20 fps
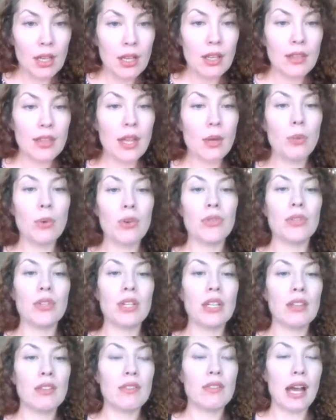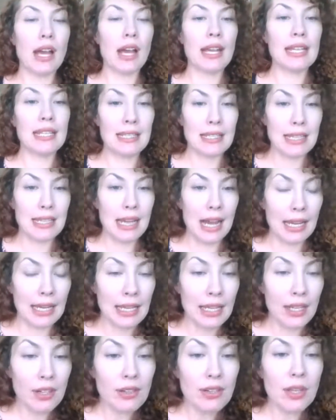They will think that it's not
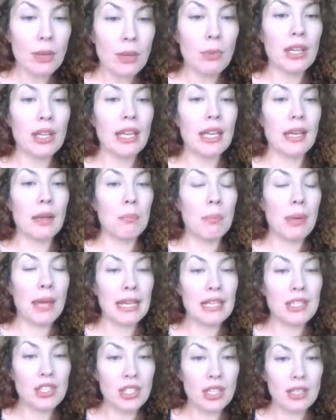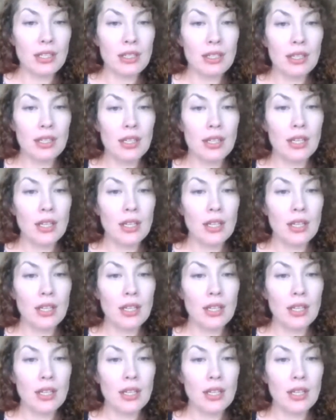here. They will get impatient.